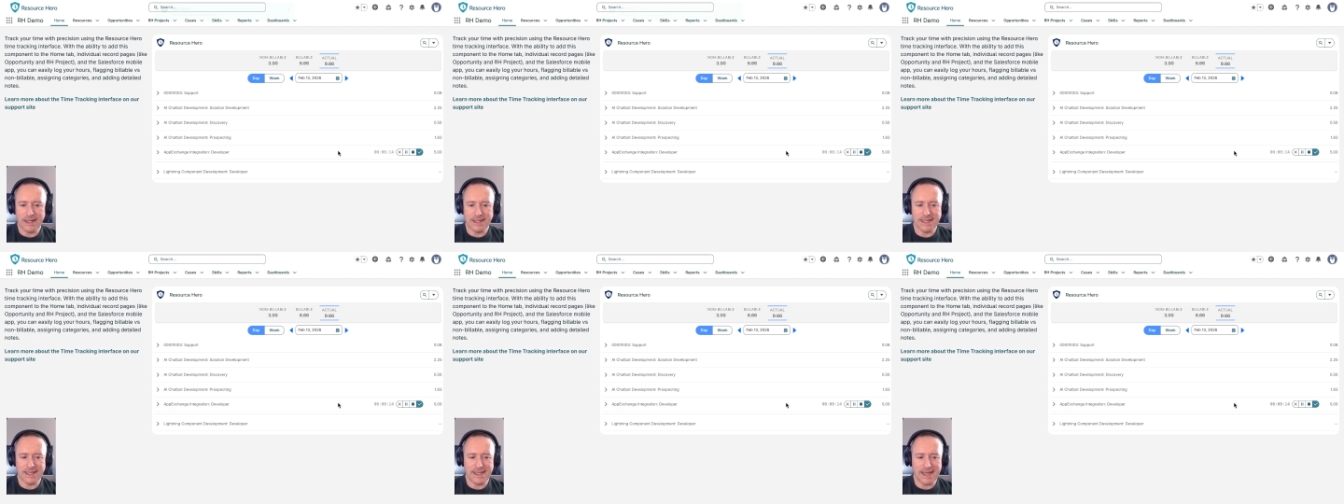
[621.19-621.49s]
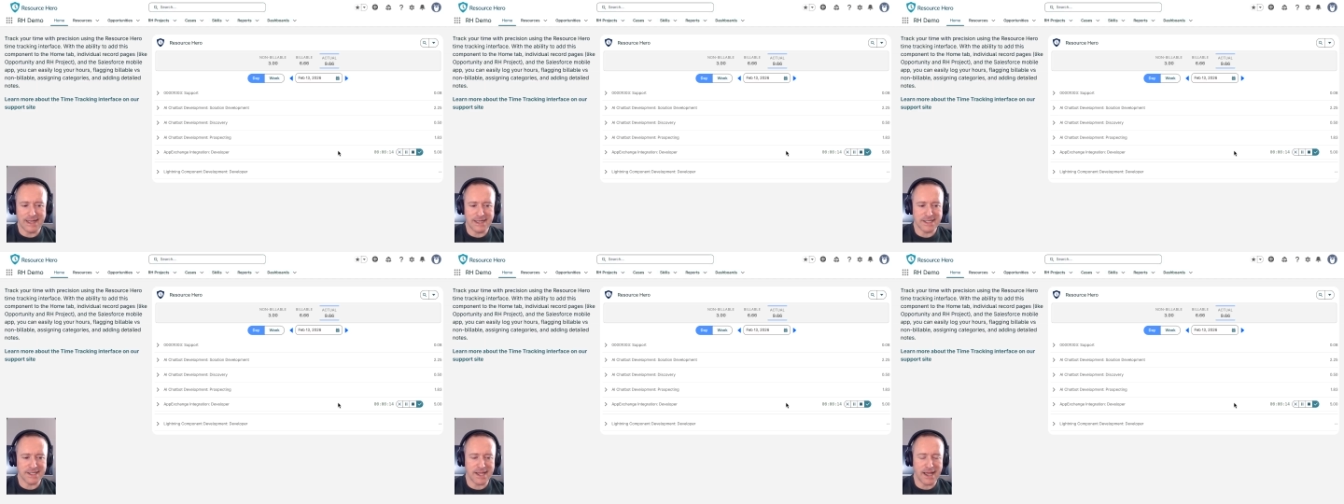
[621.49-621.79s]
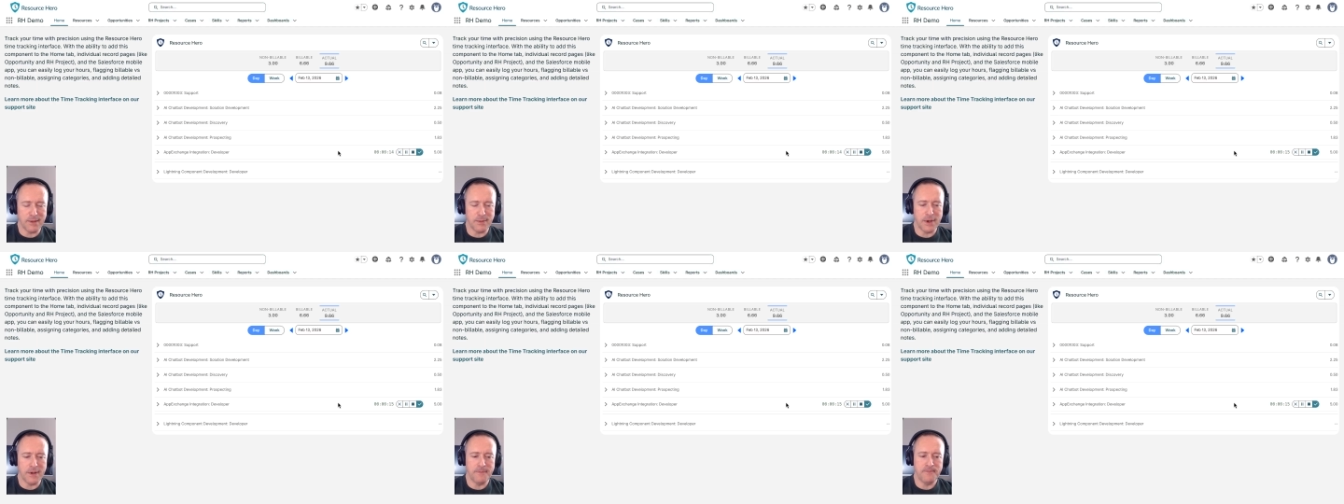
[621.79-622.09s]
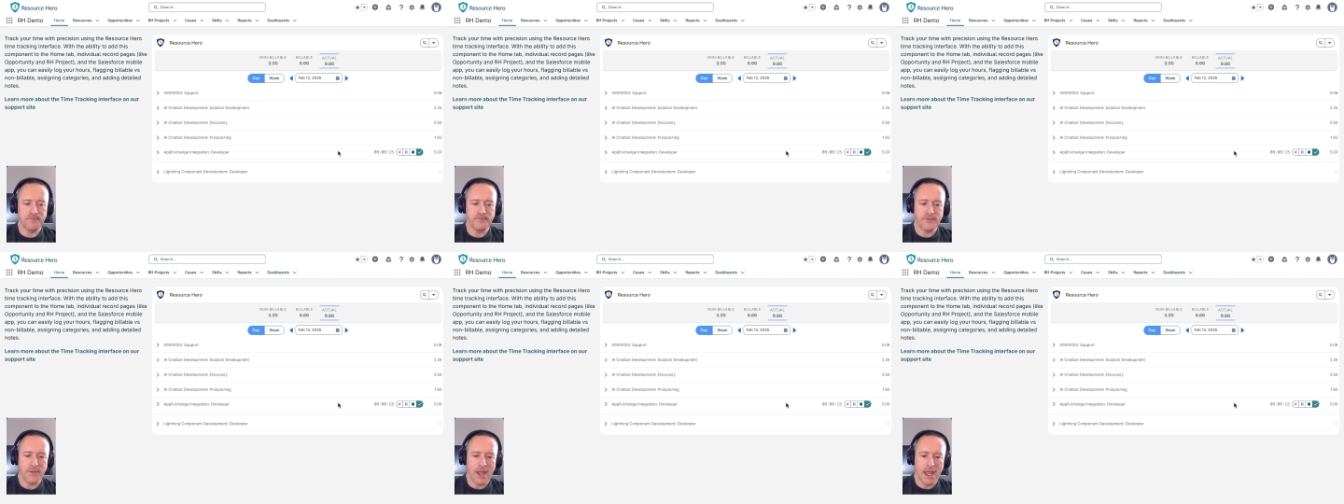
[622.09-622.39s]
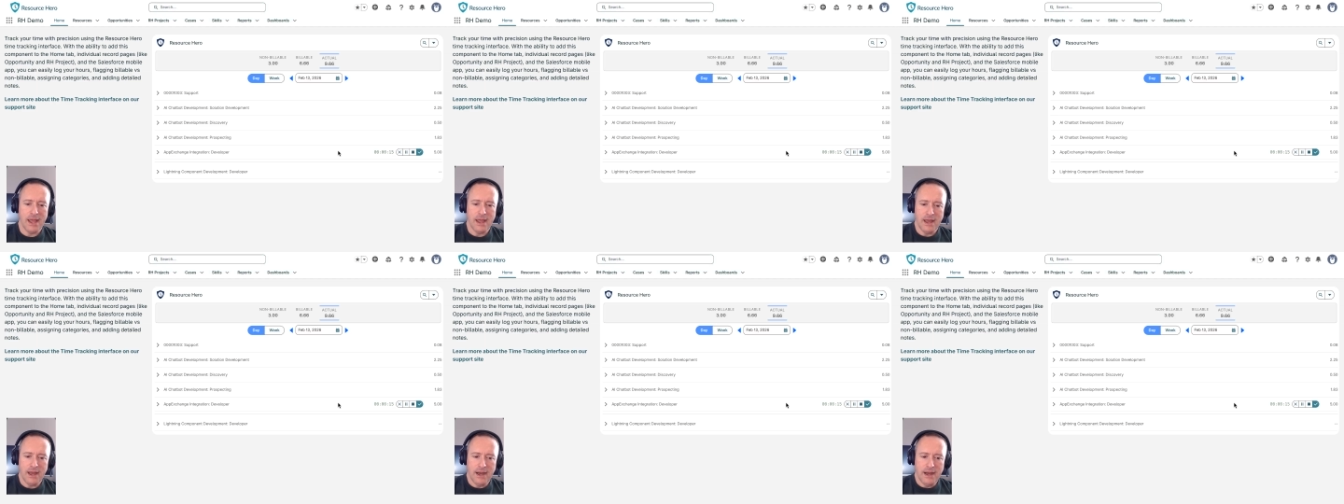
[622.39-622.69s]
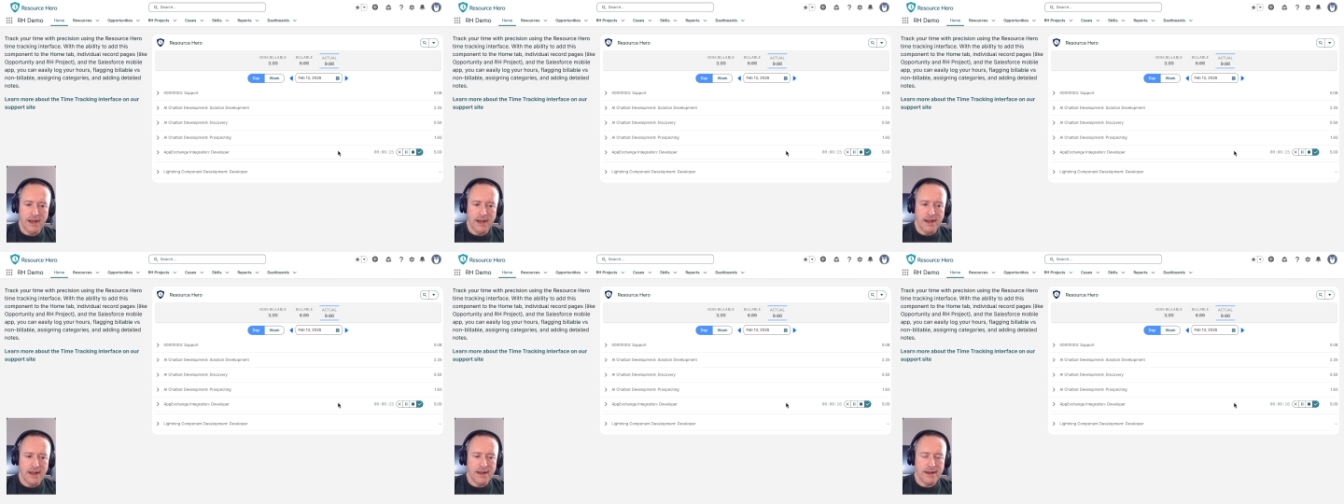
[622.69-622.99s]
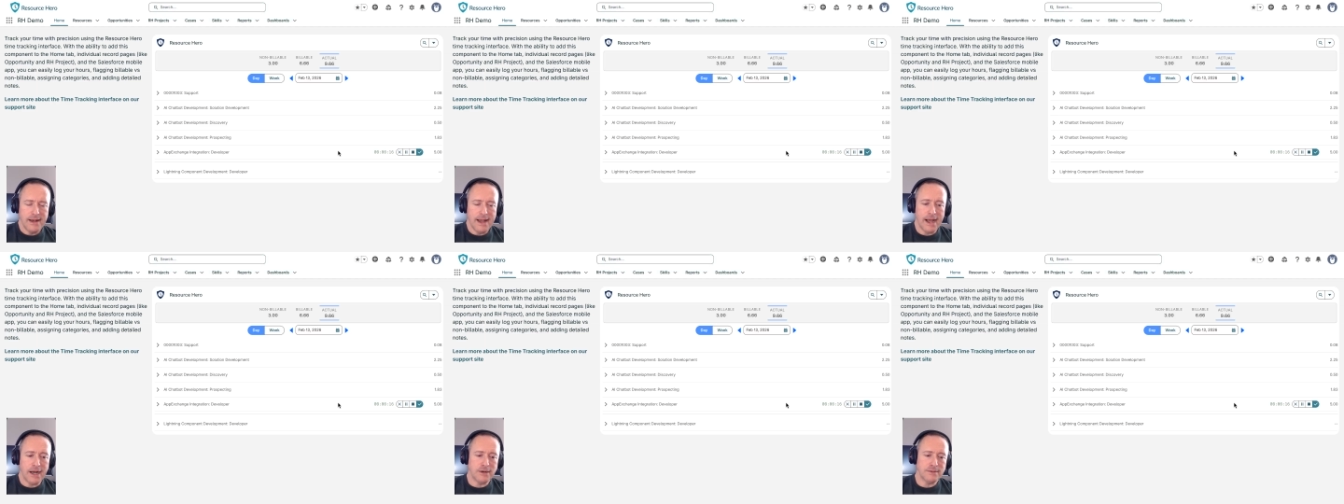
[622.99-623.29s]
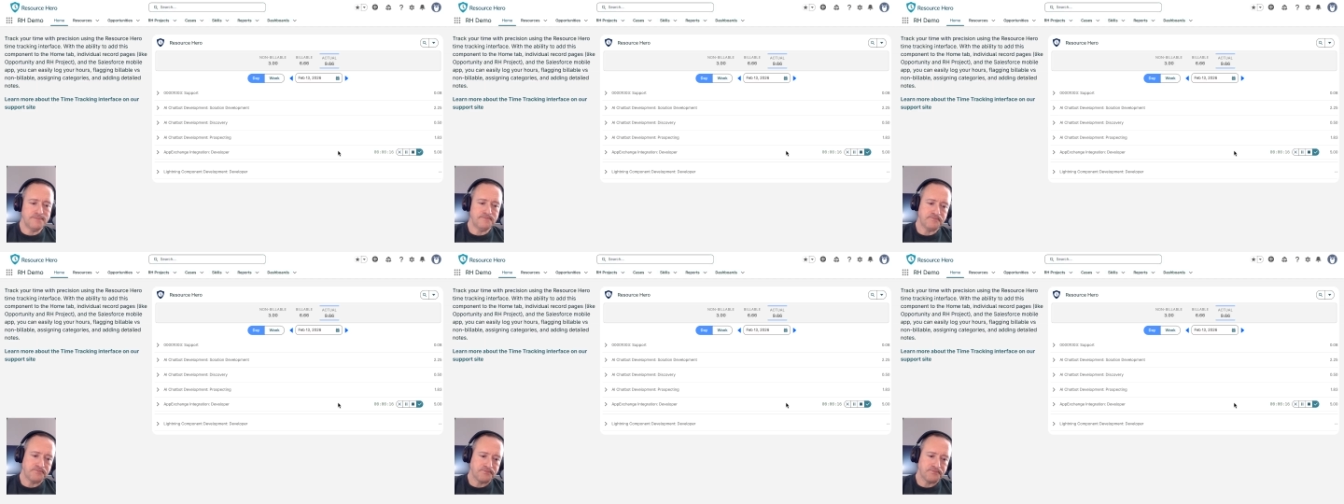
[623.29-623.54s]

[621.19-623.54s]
to that assignment. Now,